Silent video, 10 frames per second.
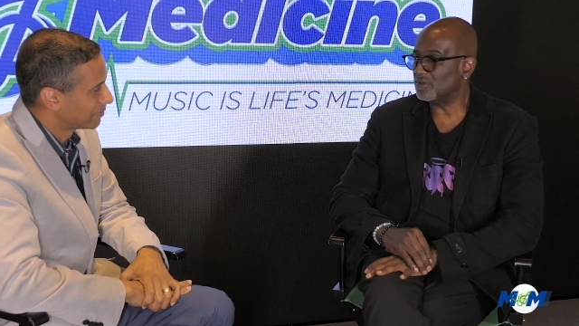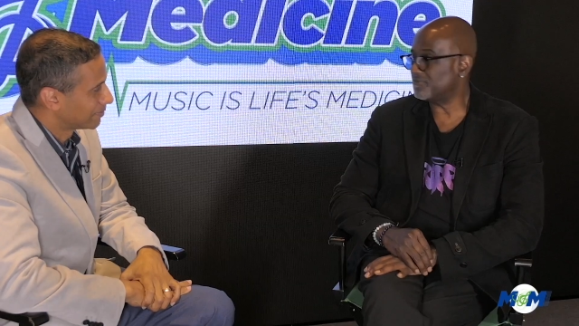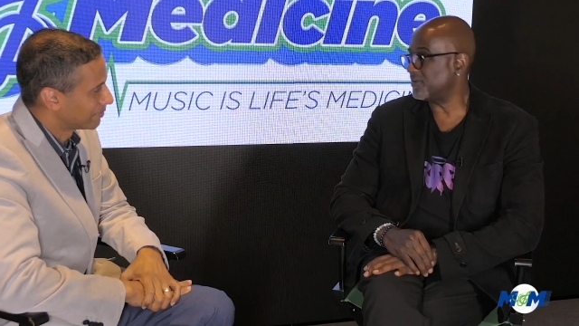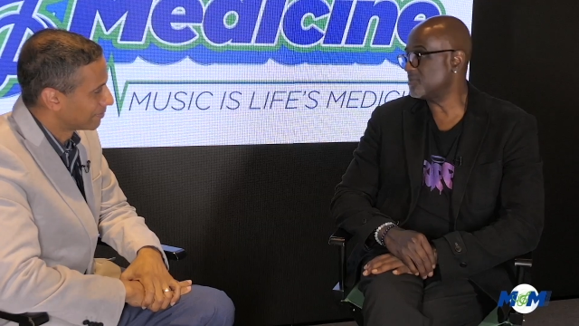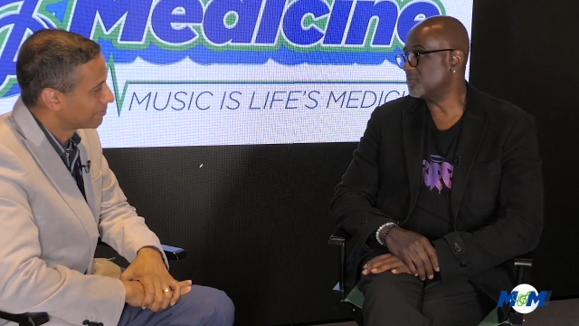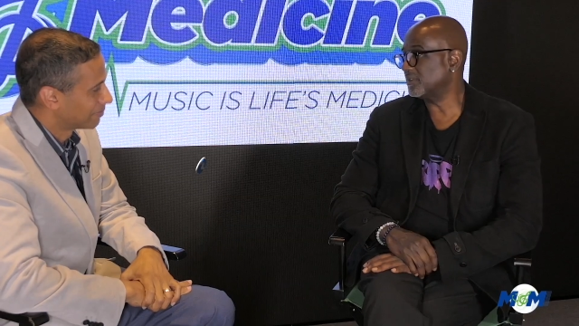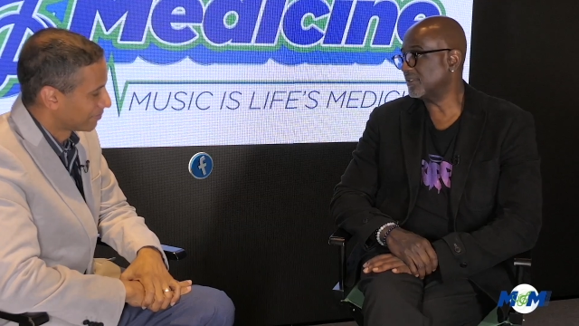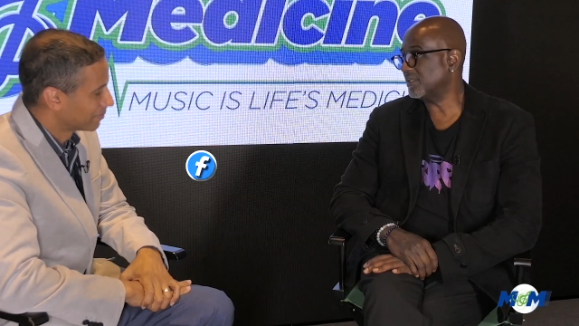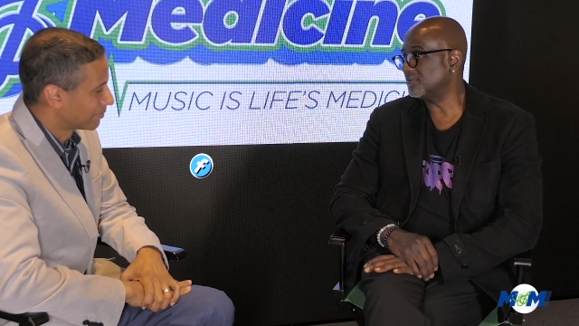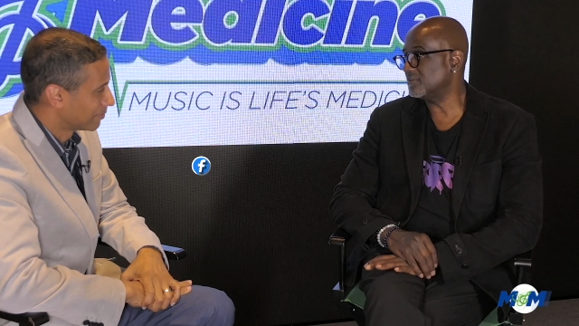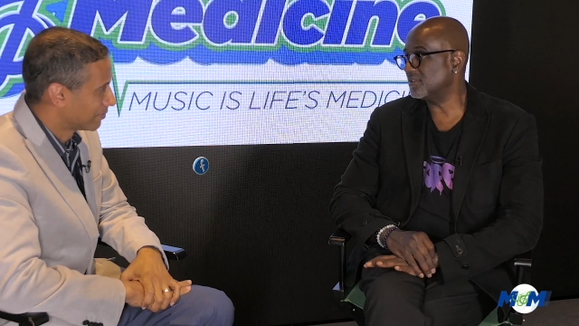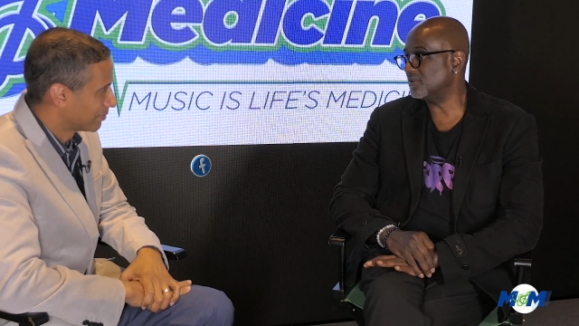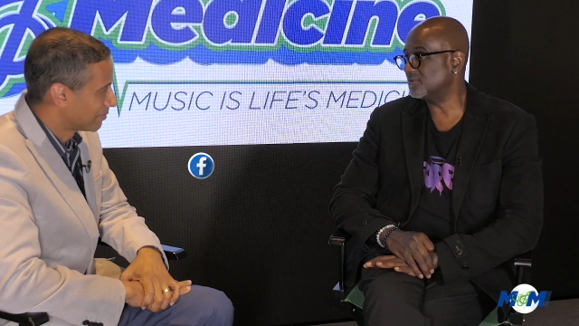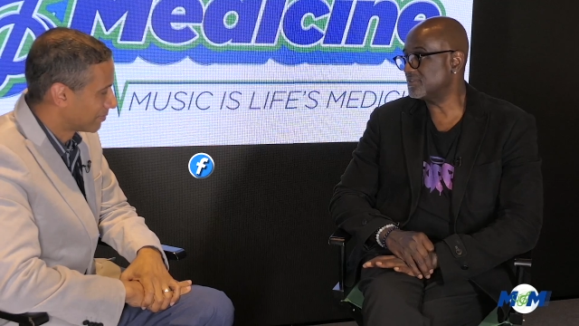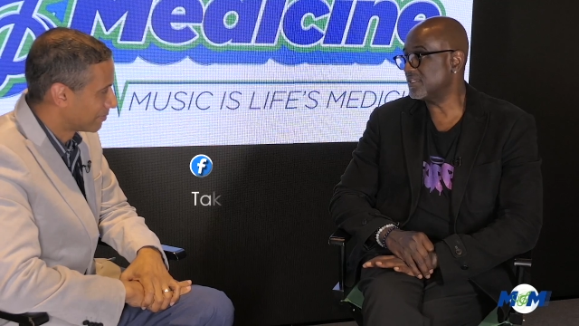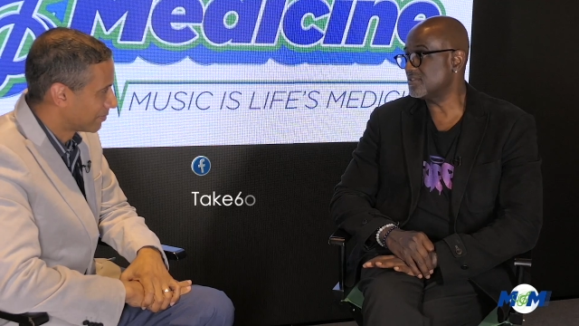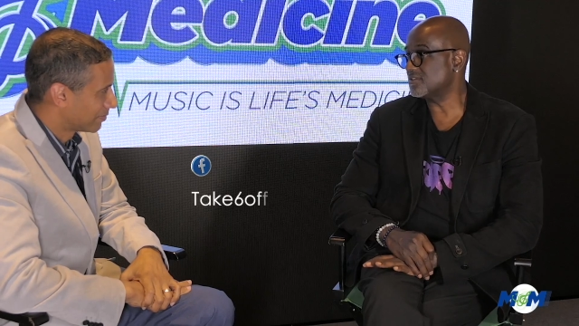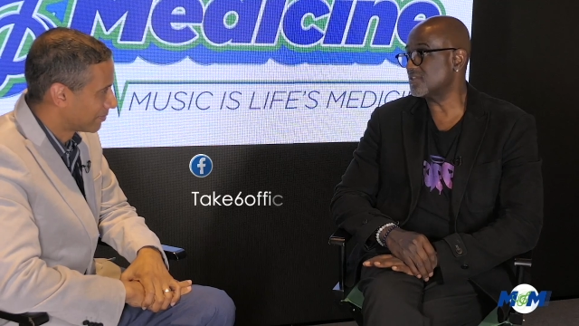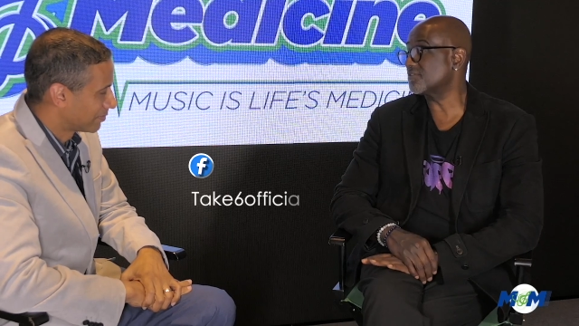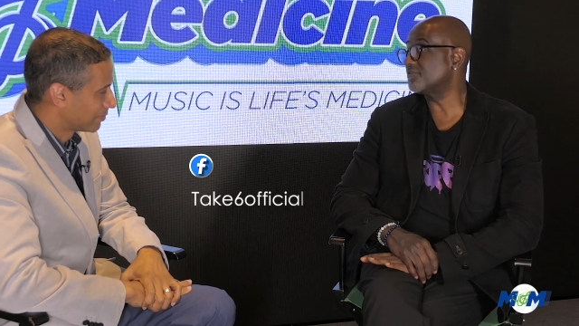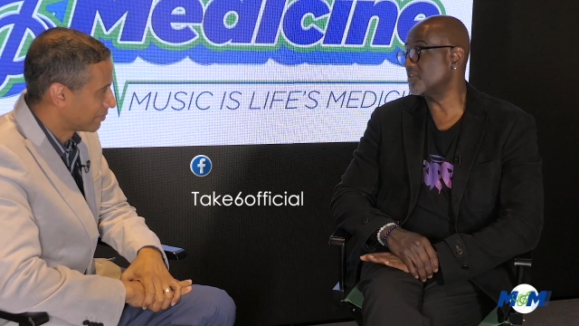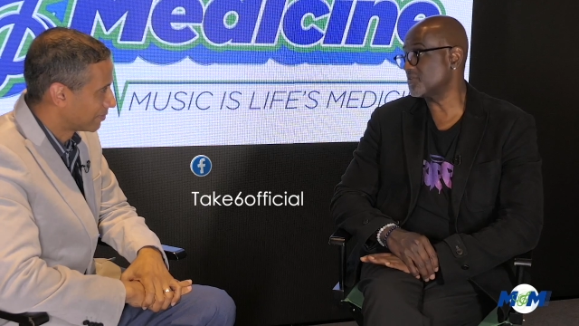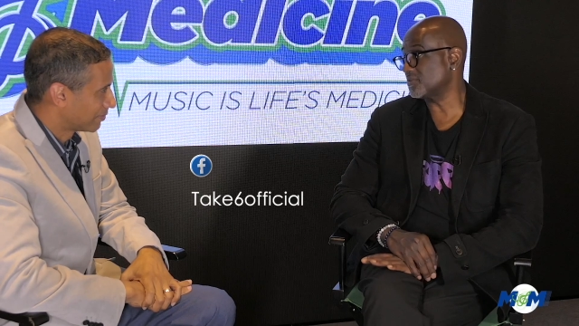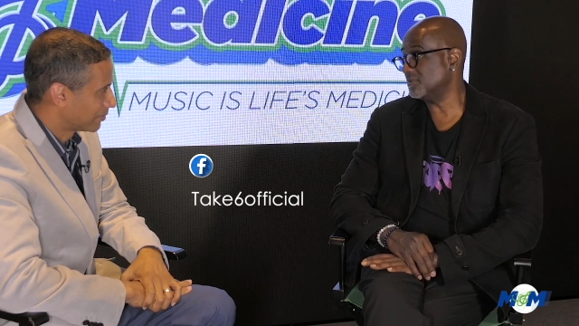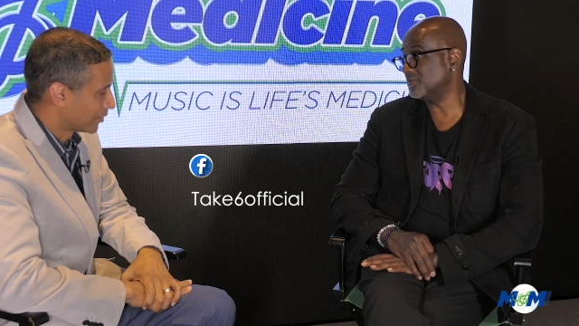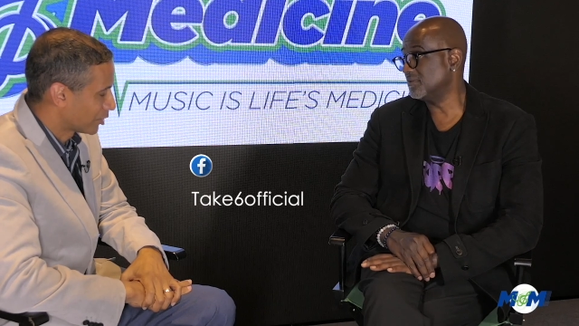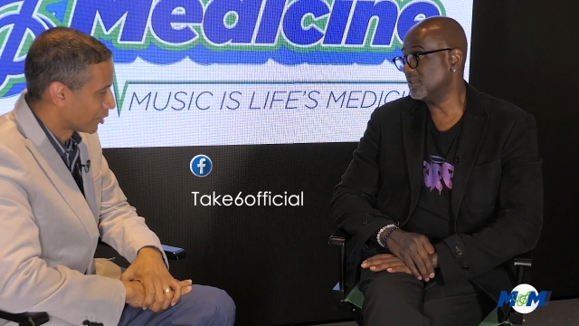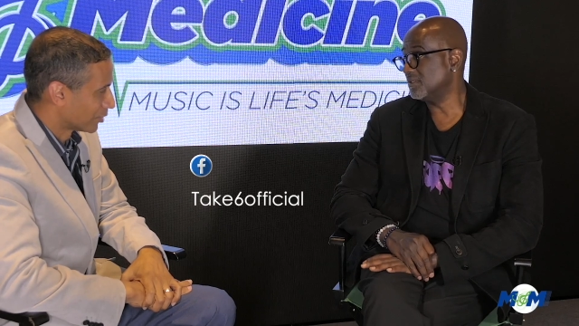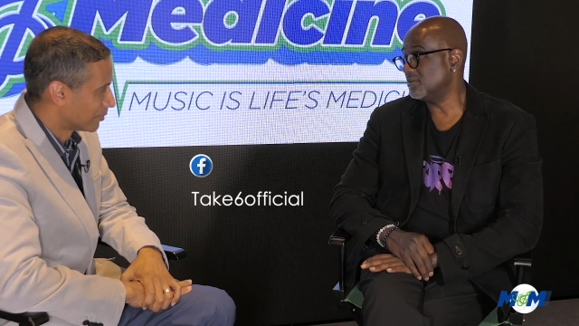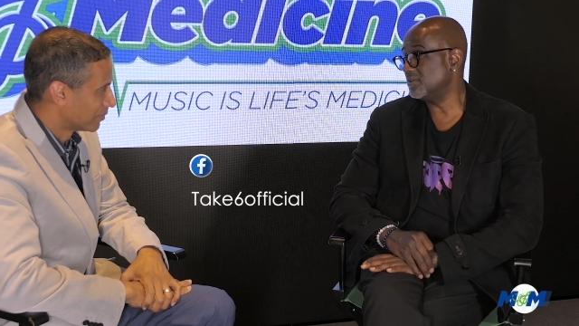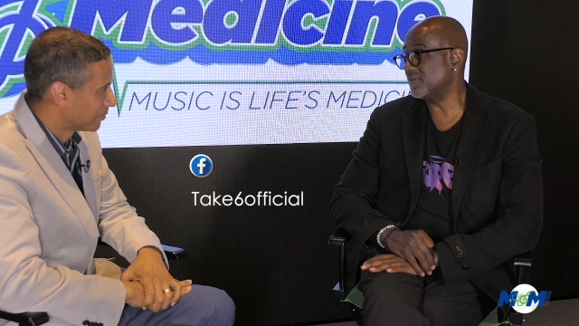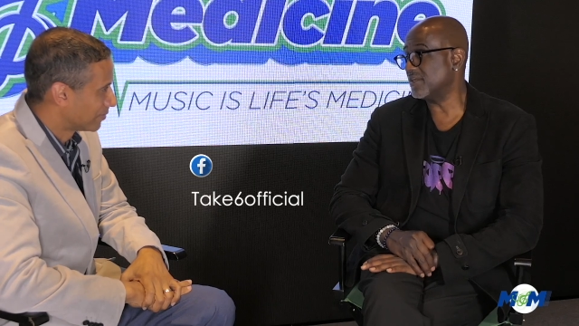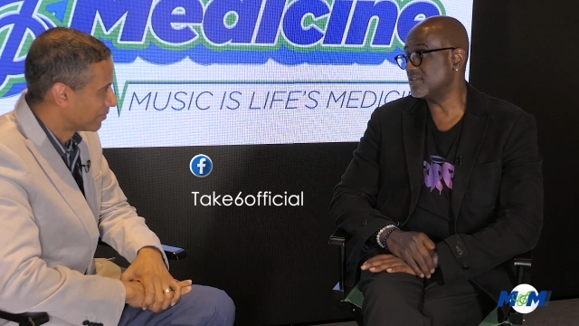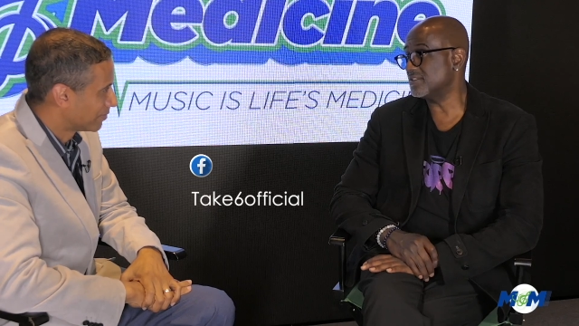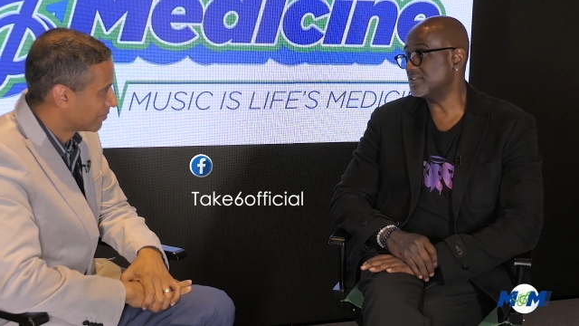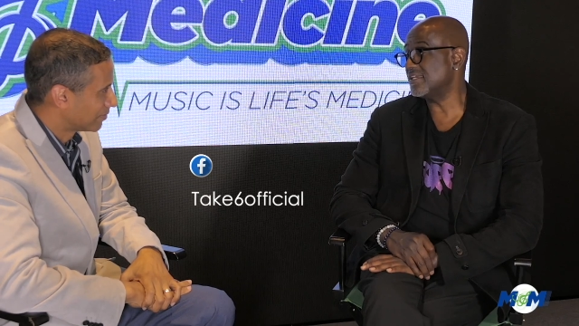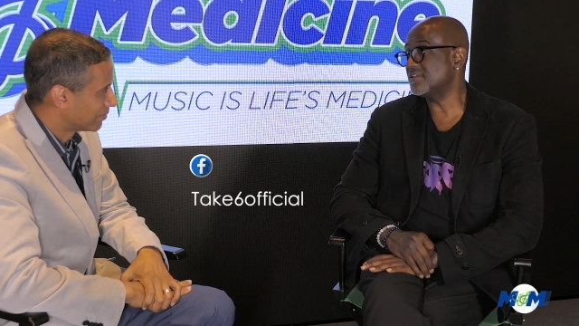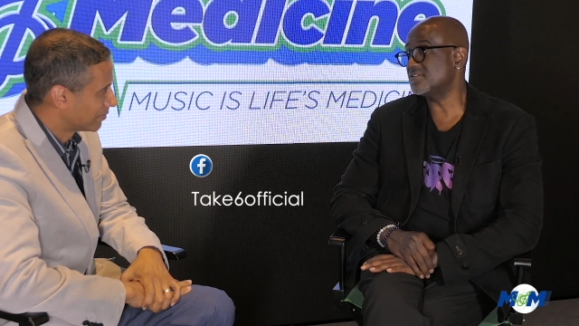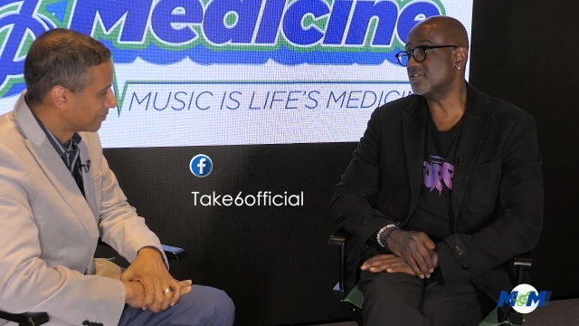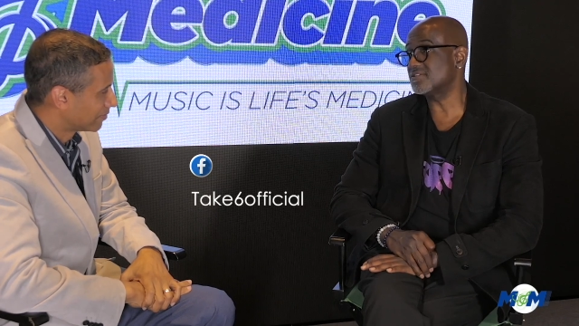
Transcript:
Speaker 1: on Facebook at, you know, Take Six Official. Sure. You can find us at take